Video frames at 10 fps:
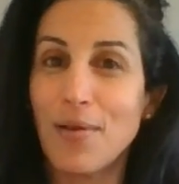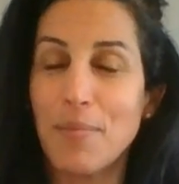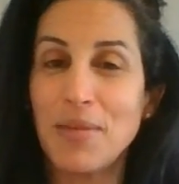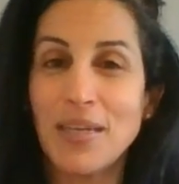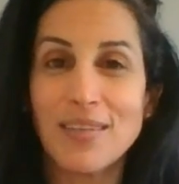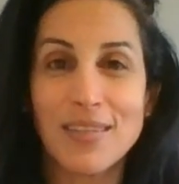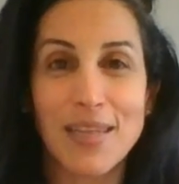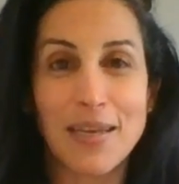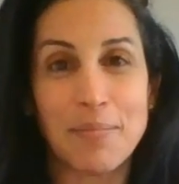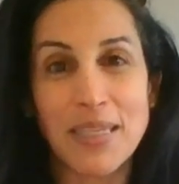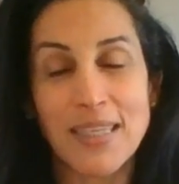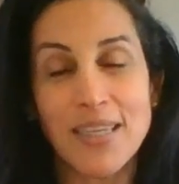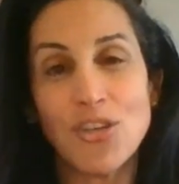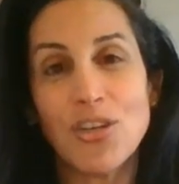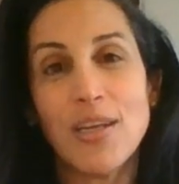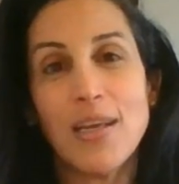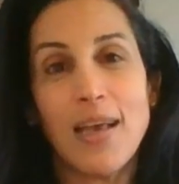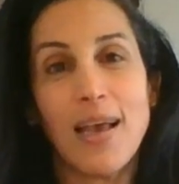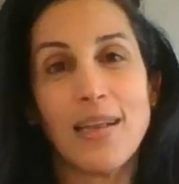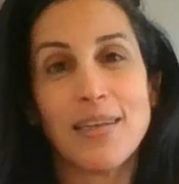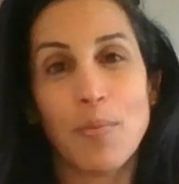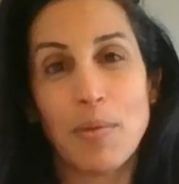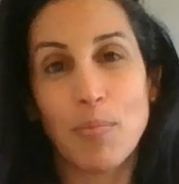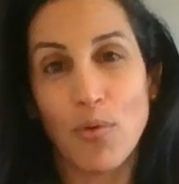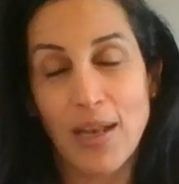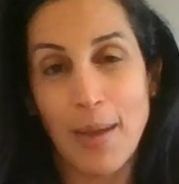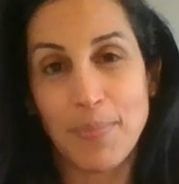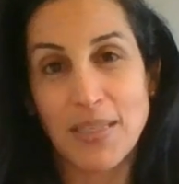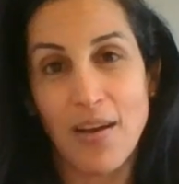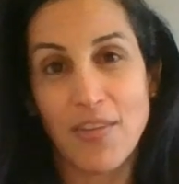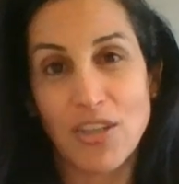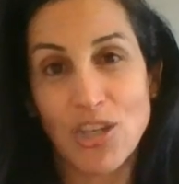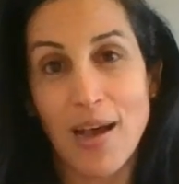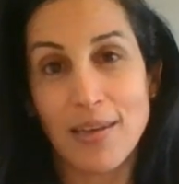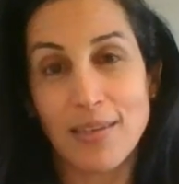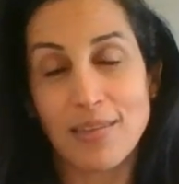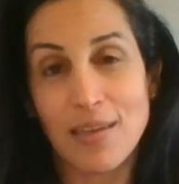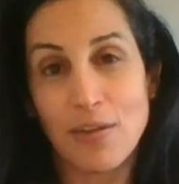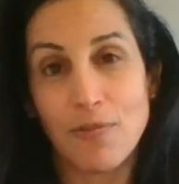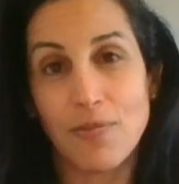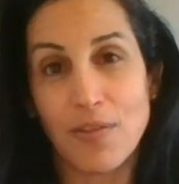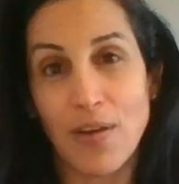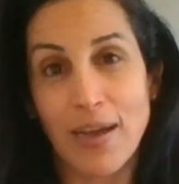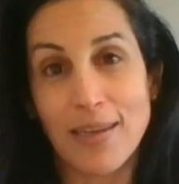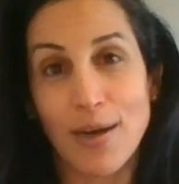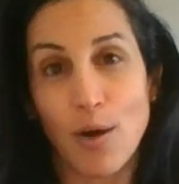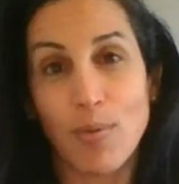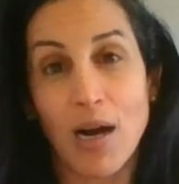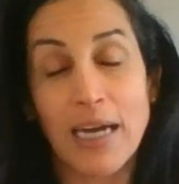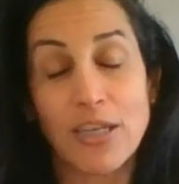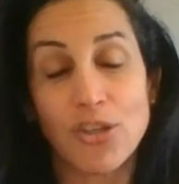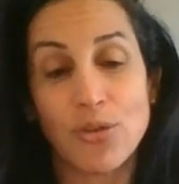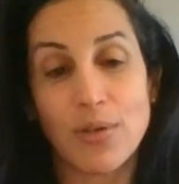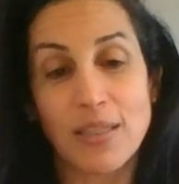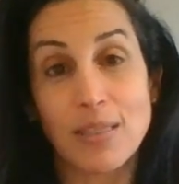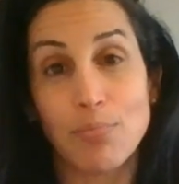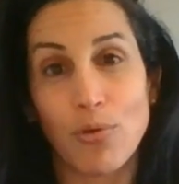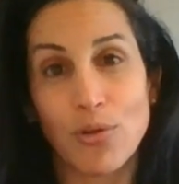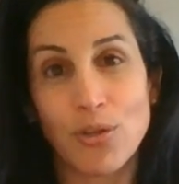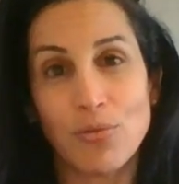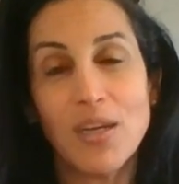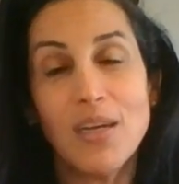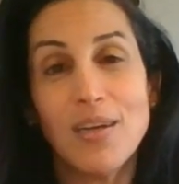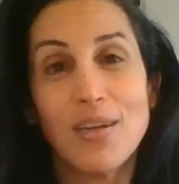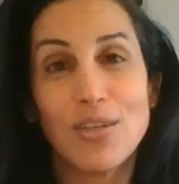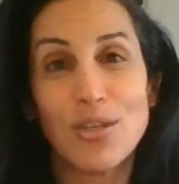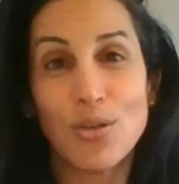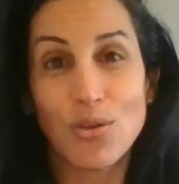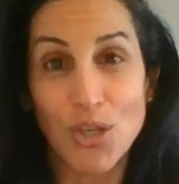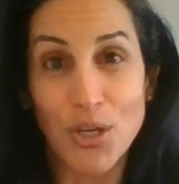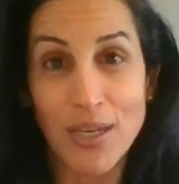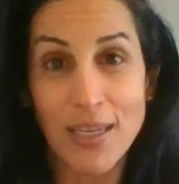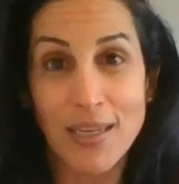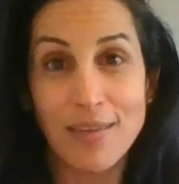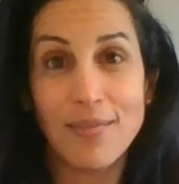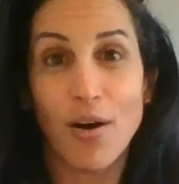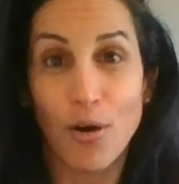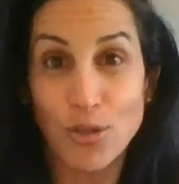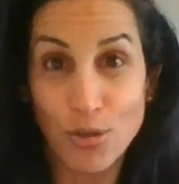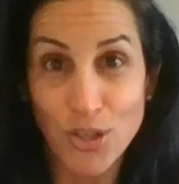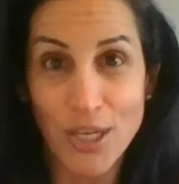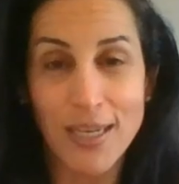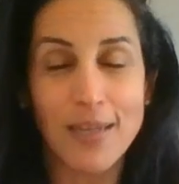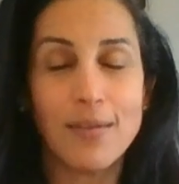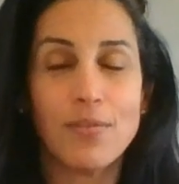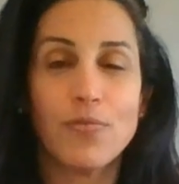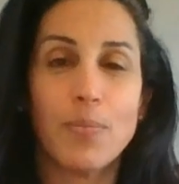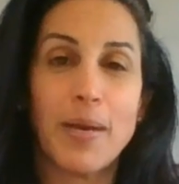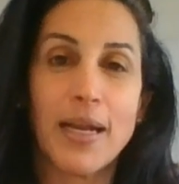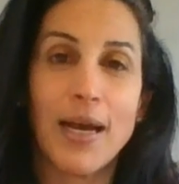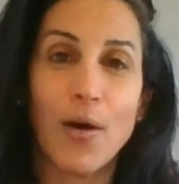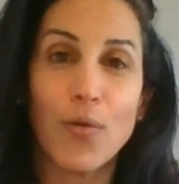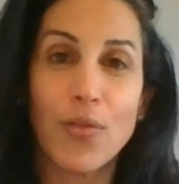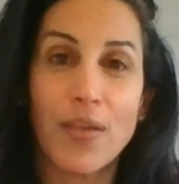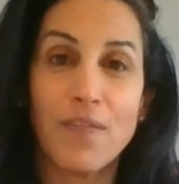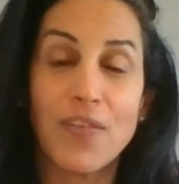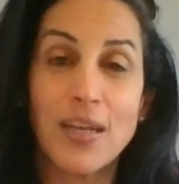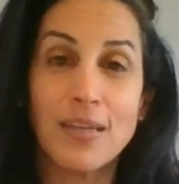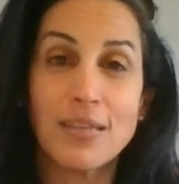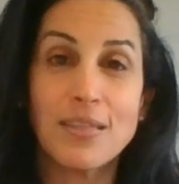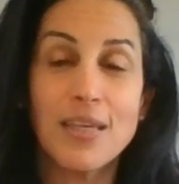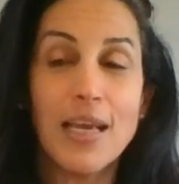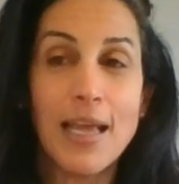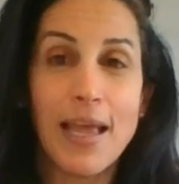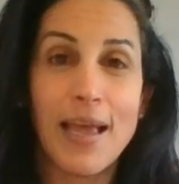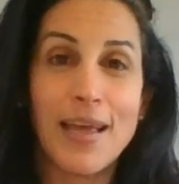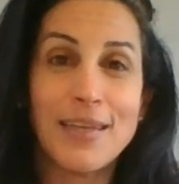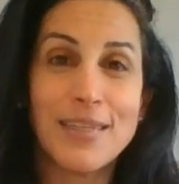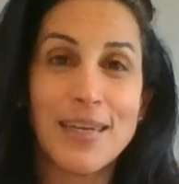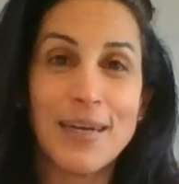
a minute to send a message, and I'll be more than happy to have a chat and see if I can help guide you and support you to your journey, on your journey for better health and fitness. And